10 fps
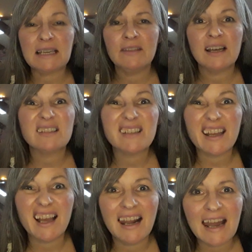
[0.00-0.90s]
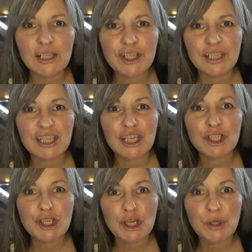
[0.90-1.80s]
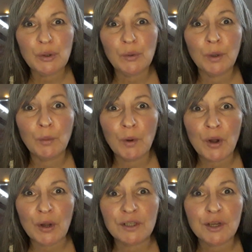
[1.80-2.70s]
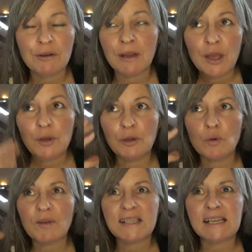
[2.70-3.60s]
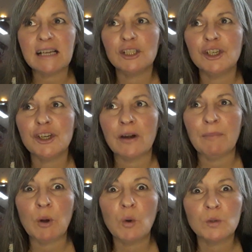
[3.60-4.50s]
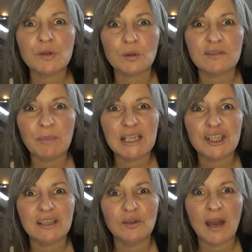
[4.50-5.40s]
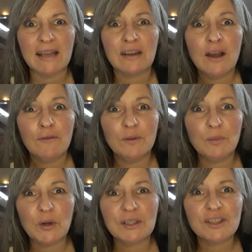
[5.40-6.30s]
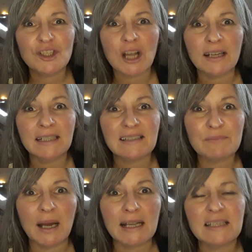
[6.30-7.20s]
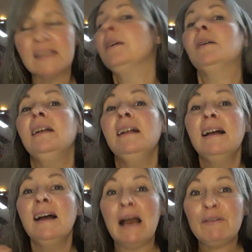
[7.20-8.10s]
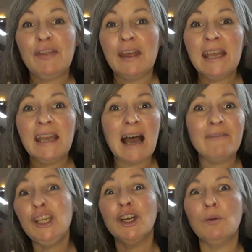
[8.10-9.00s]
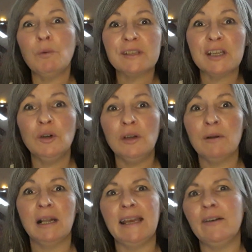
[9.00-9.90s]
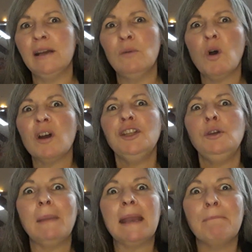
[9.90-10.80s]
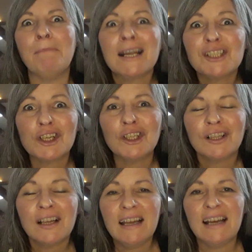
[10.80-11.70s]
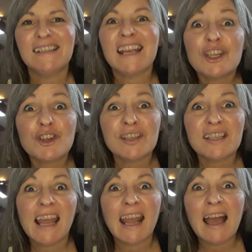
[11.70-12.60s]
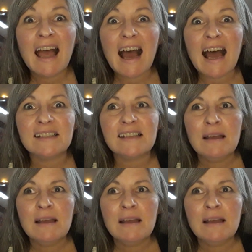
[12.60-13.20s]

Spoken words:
that's like a legend in 2 words. You can already conjure up all sorts of pictures in your head from the words Giant's Bite. So have a think, have a look at what's in your local area. What can you make magical and interesting and